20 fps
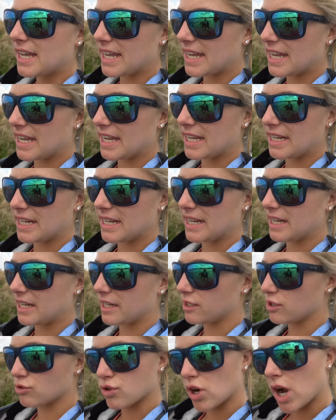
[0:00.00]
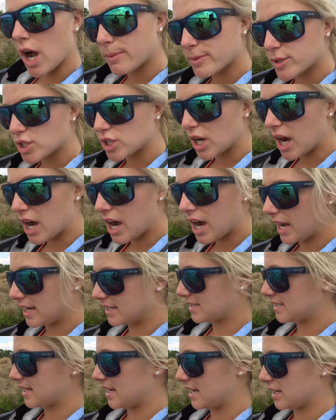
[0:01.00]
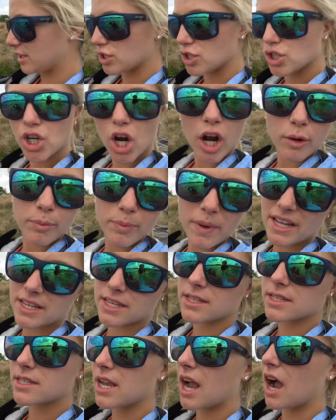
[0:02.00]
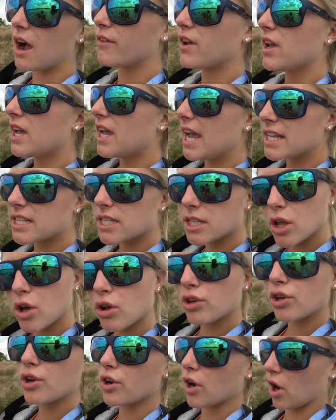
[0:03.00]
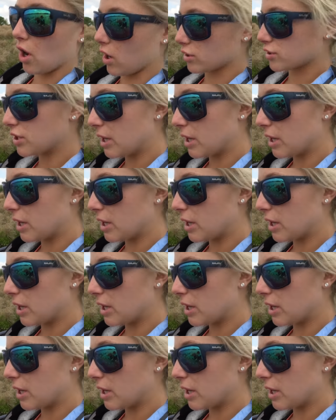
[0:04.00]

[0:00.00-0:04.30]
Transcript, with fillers: and and drop shots and jerk baits and stuff, it's a little new to her.